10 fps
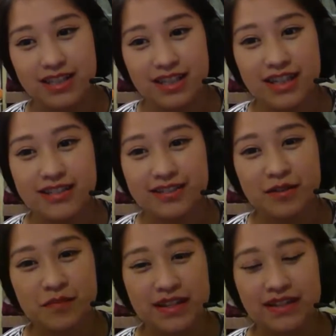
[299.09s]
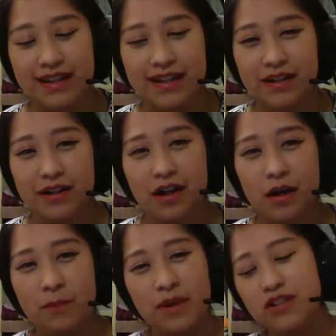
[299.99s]
it's gonna be like a
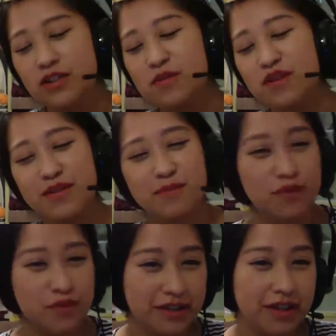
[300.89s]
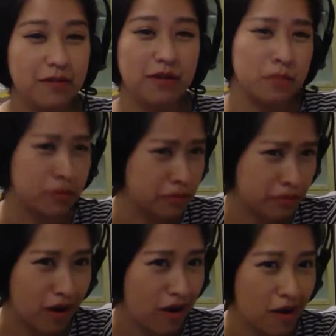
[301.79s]
picture perfect movie with
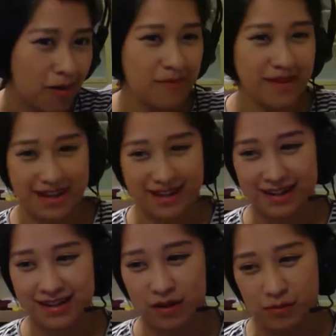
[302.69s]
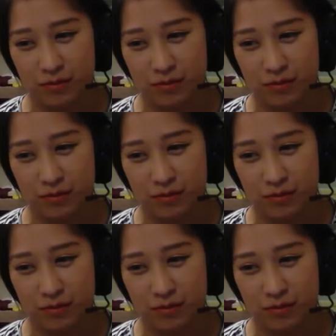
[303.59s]
prom and with